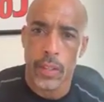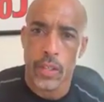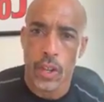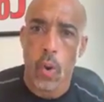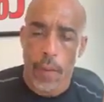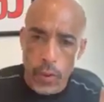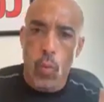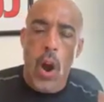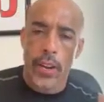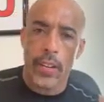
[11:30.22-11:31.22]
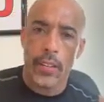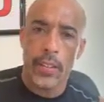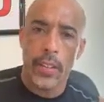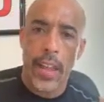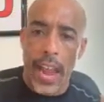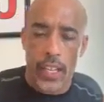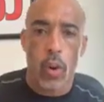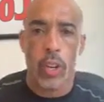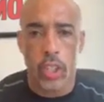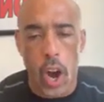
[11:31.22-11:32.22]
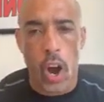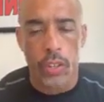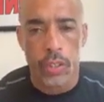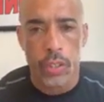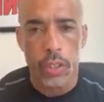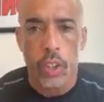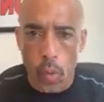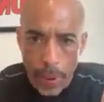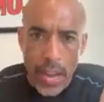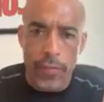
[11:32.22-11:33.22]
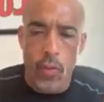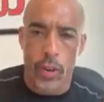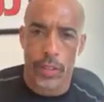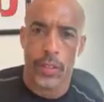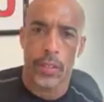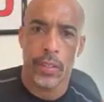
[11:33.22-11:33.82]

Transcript: So if you want it and know the cost, go pay for it.